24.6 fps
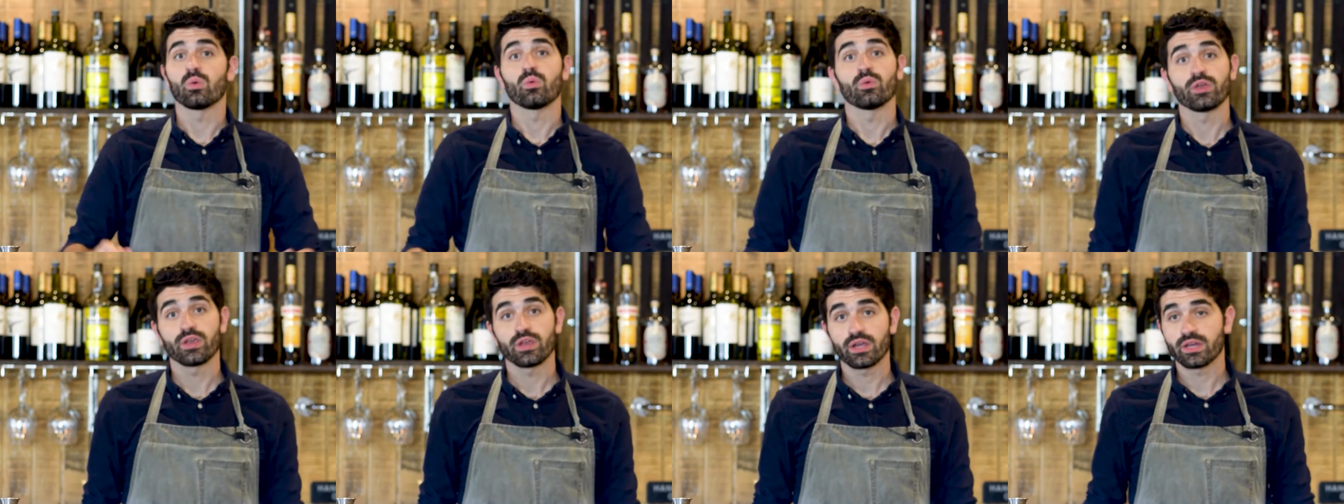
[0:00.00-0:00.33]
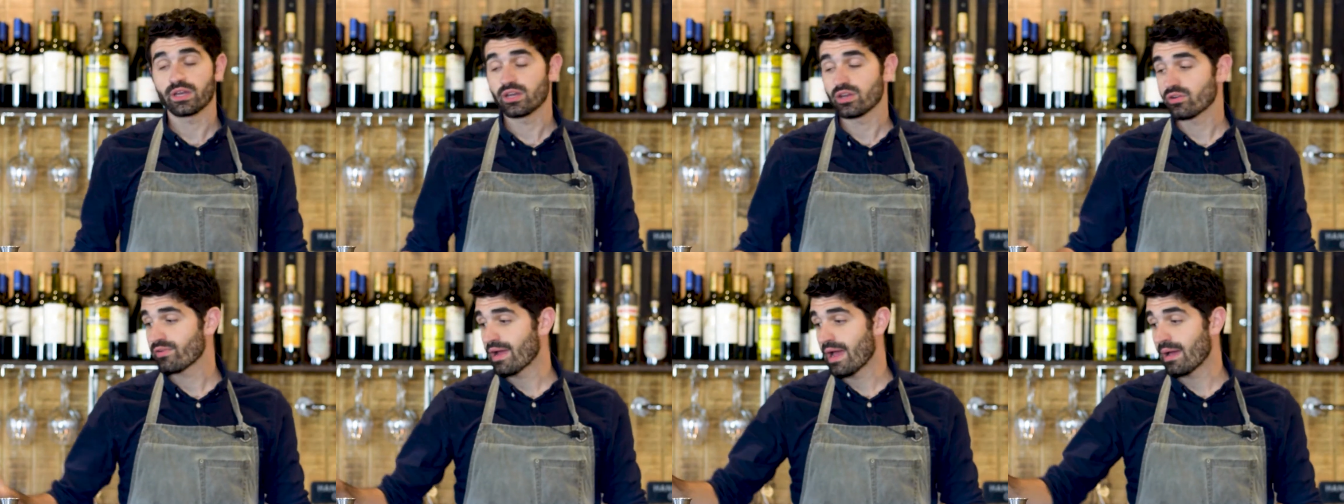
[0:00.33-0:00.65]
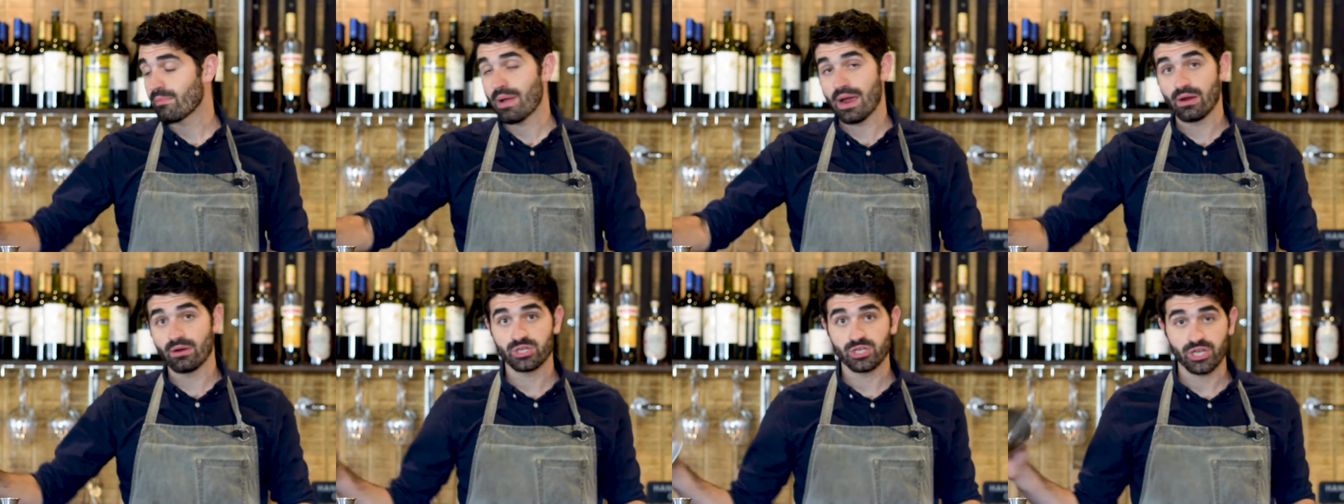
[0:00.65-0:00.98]
we are gonna
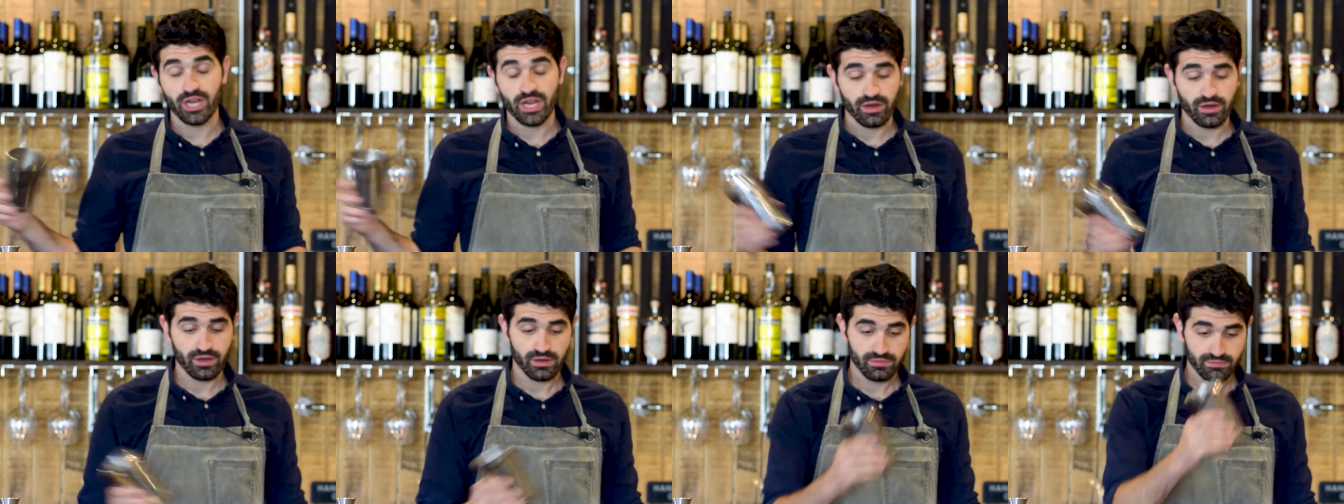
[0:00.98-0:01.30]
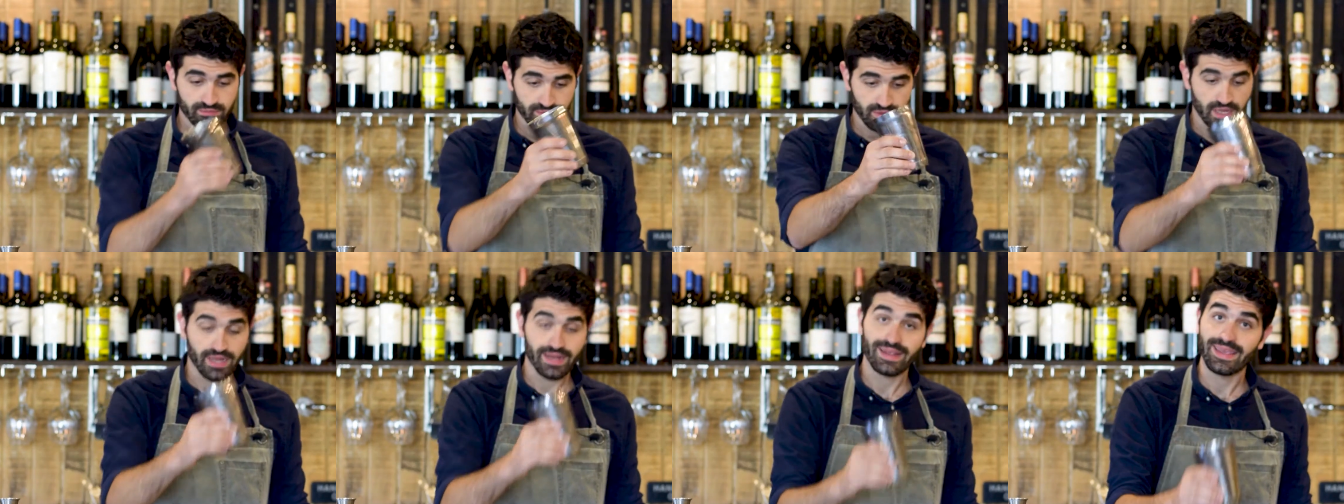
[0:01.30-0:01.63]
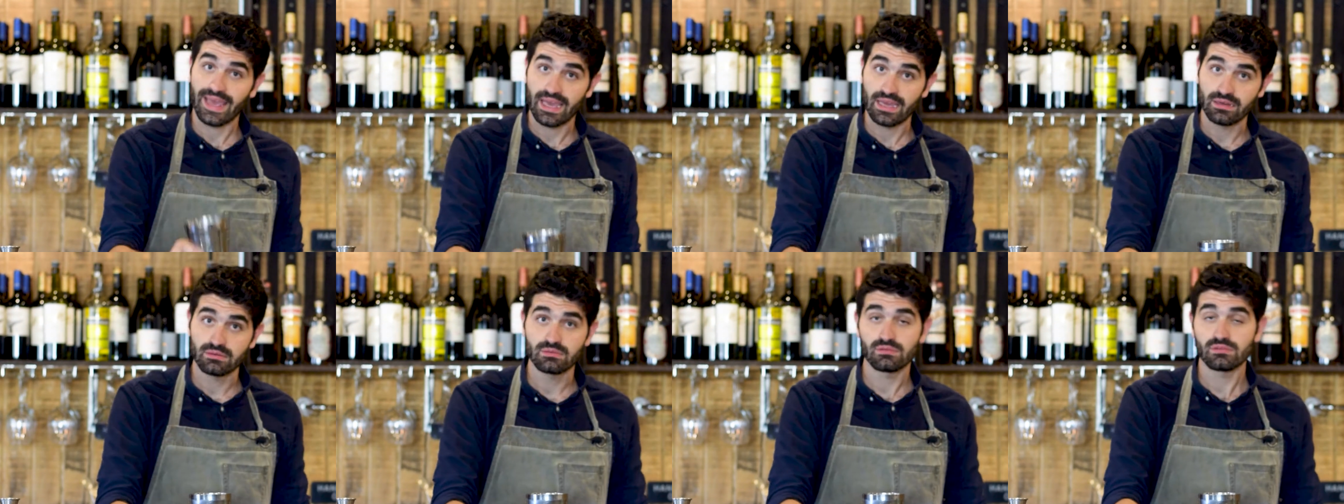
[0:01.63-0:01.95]
grab our shaker,
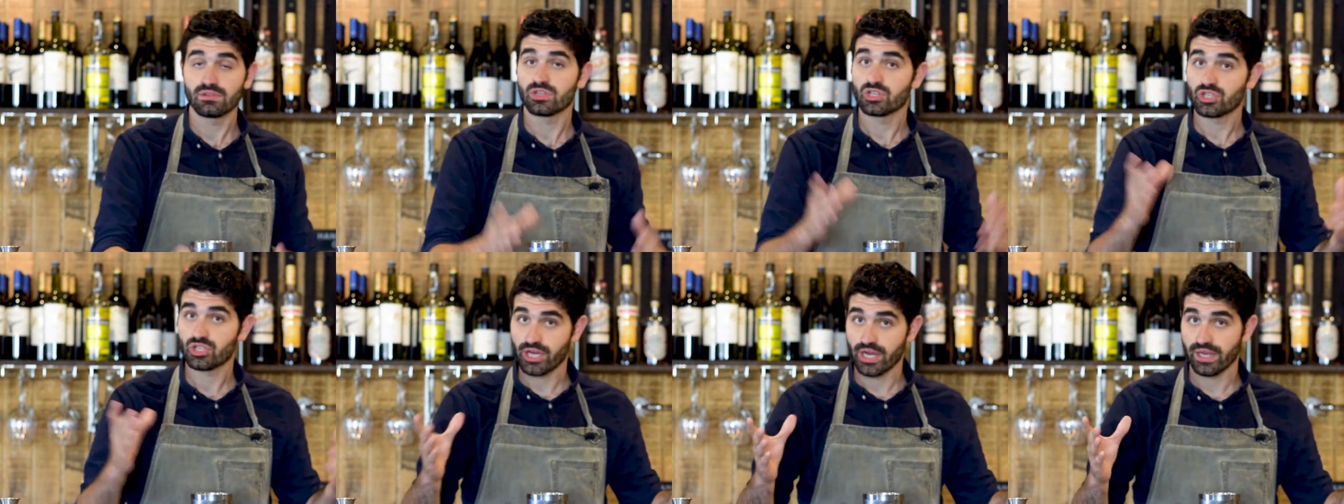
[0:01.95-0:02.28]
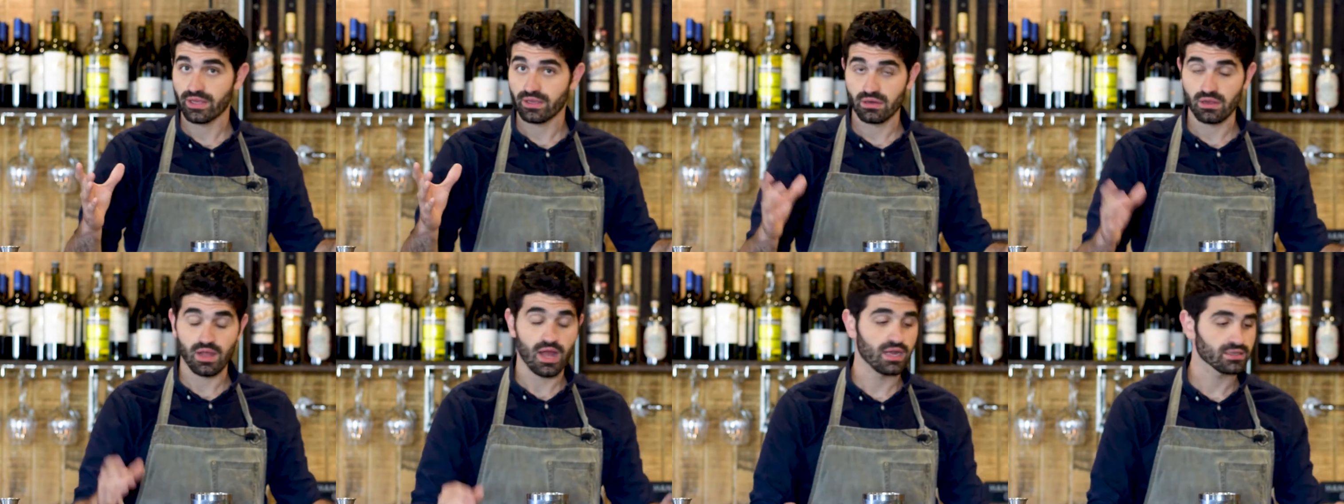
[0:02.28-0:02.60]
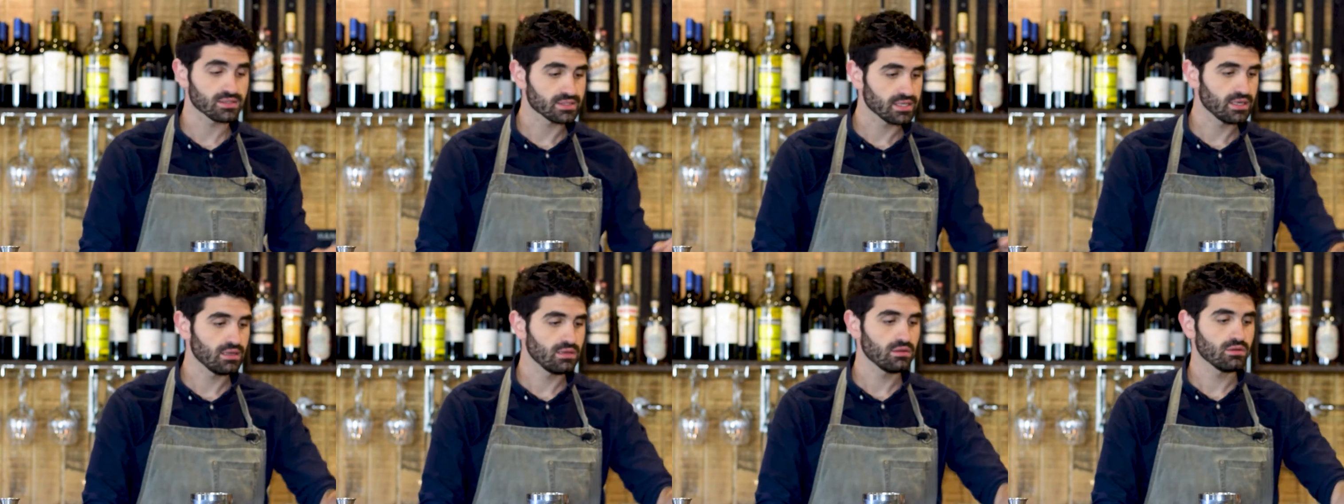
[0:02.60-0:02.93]
again, shaken
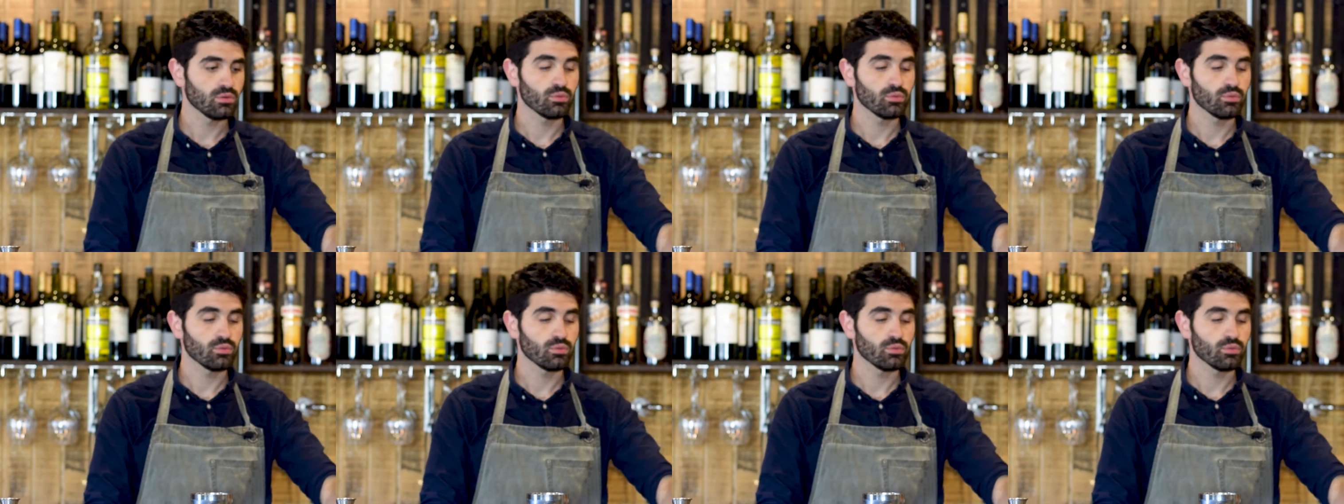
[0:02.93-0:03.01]
cocktail.